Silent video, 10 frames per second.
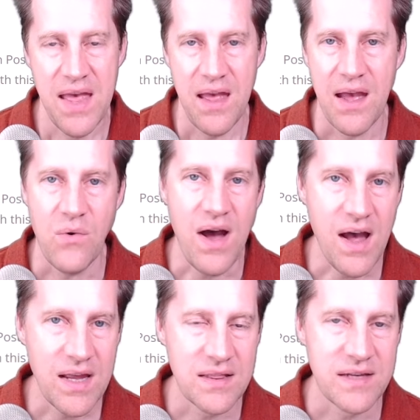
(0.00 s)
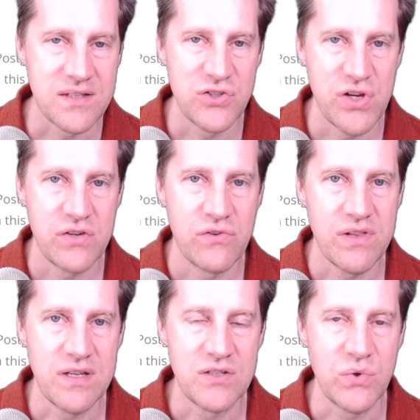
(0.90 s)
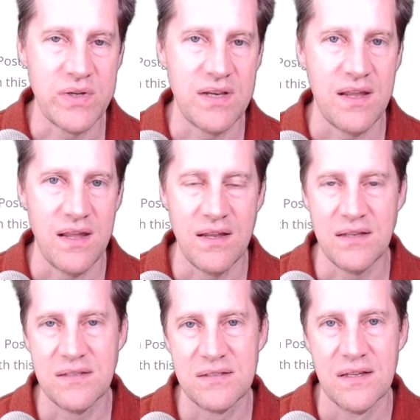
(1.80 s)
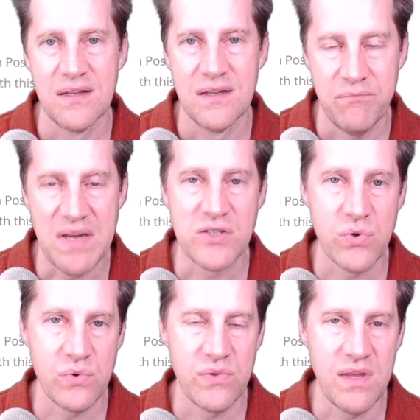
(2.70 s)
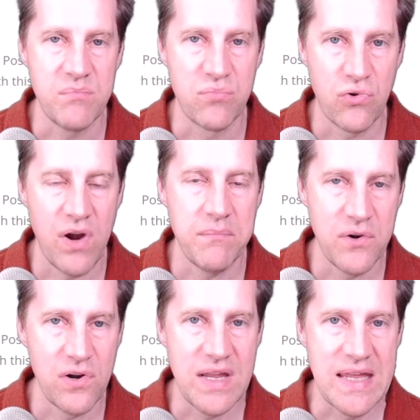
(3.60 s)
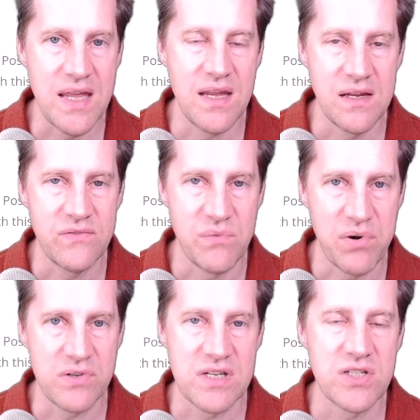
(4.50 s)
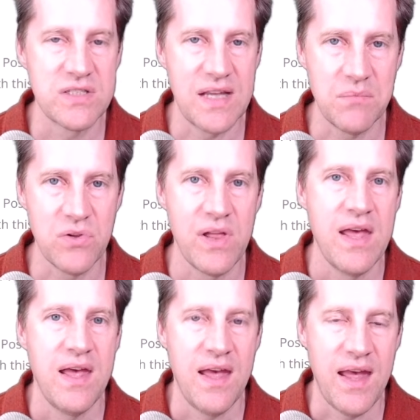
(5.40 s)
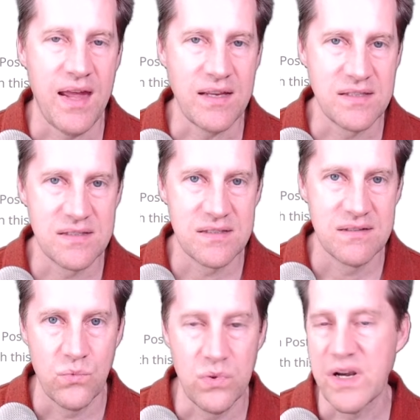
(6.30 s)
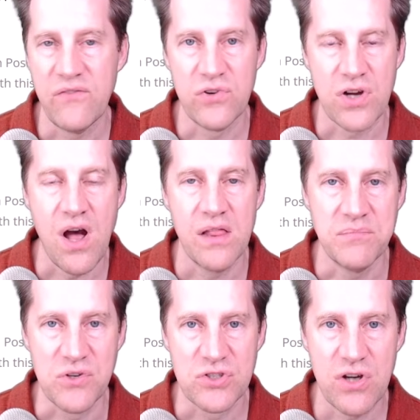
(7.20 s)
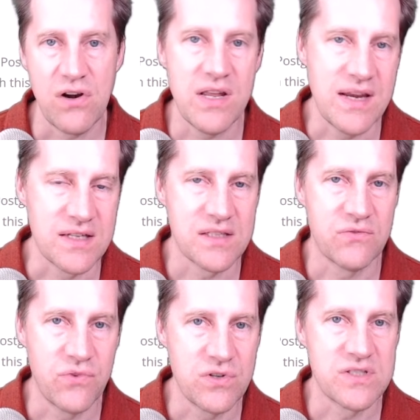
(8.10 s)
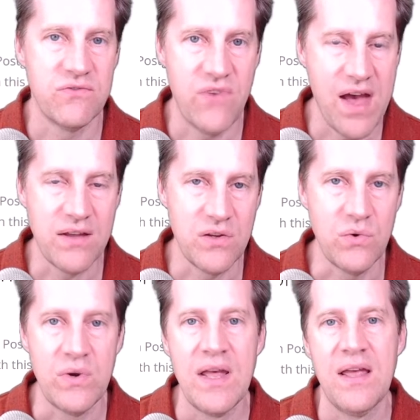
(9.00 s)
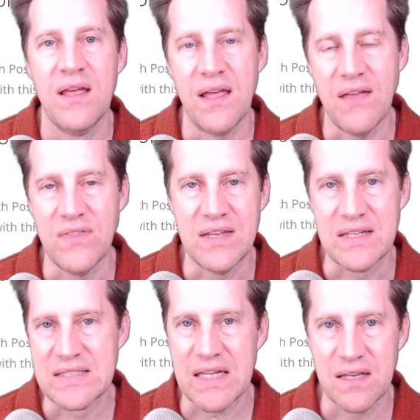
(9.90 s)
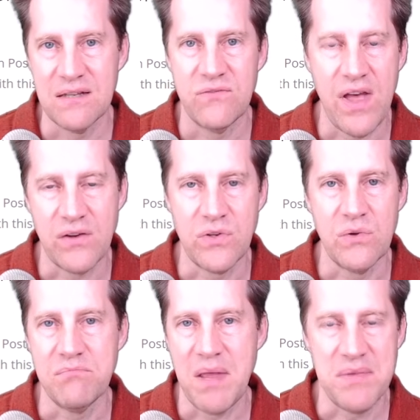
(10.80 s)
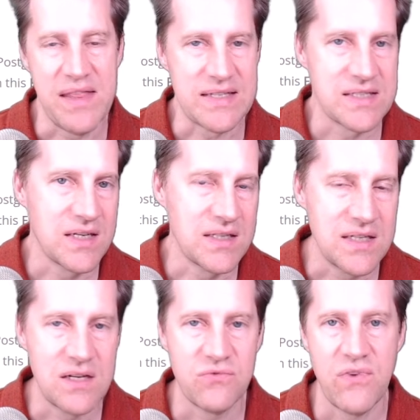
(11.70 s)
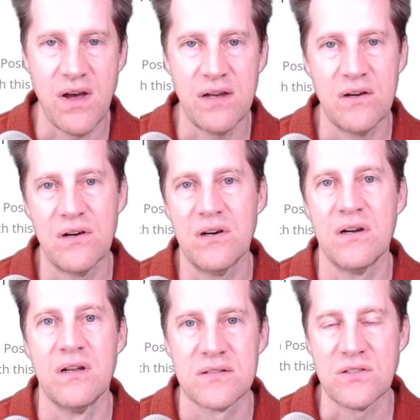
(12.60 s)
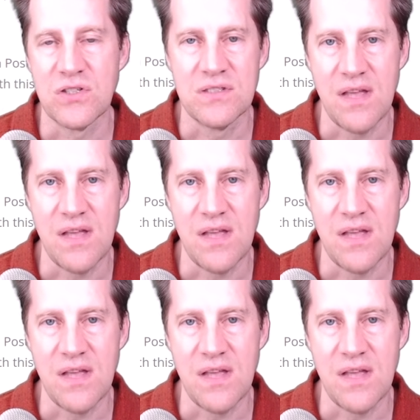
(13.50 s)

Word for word: How I like to generally do it is make sure the primary key of the partition table has whatever column you're sharding as the first value, and then a second value, maybe that's an identifier, such as